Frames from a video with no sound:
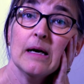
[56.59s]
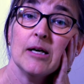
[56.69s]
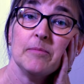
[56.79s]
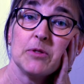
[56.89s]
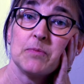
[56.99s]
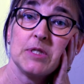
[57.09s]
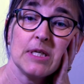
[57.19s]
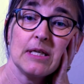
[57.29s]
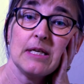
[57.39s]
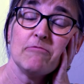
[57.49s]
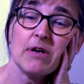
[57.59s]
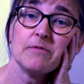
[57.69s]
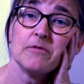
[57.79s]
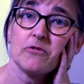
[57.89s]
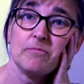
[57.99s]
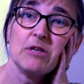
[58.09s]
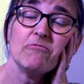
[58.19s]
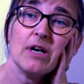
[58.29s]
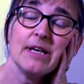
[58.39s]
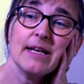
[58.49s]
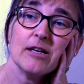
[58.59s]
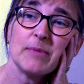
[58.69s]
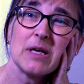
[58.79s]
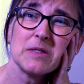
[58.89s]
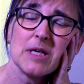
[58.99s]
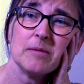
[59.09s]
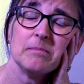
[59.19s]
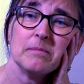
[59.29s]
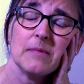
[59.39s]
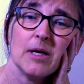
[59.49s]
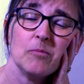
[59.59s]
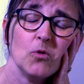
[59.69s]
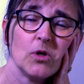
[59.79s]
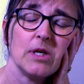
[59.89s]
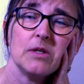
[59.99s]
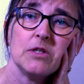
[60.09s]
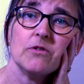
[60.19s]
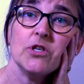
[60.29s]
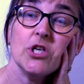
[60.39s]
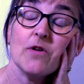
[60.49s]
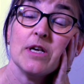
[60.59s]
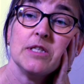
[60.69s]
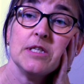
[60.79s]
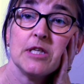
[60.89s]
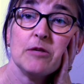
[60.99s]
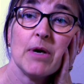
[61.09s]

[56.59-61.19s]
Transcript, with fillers: Um, it's particularly relevant for me right now because I'm, I'm working under a new ACC